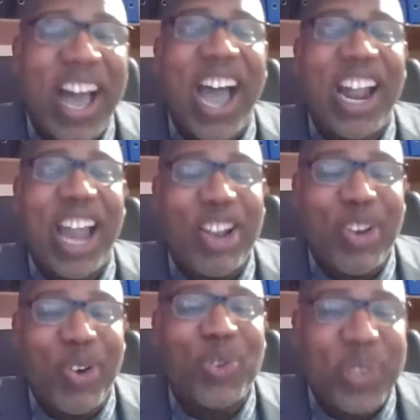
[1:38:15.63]
And I
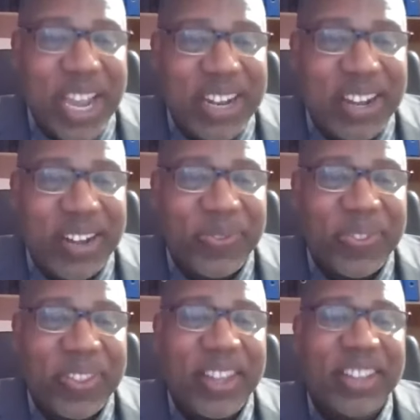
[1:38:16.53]
know together
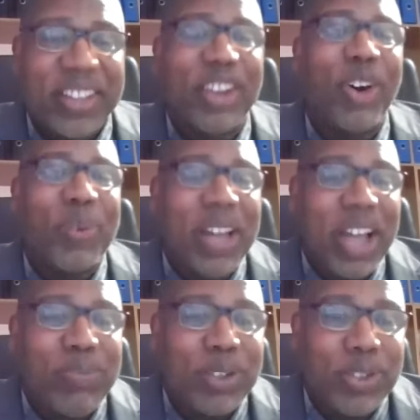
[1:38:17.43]
the Lord will
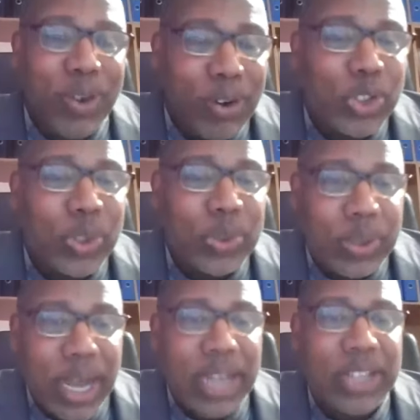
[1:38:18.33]
help us also
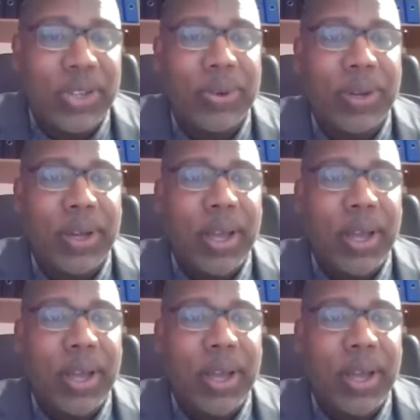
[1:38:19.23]
to guide you,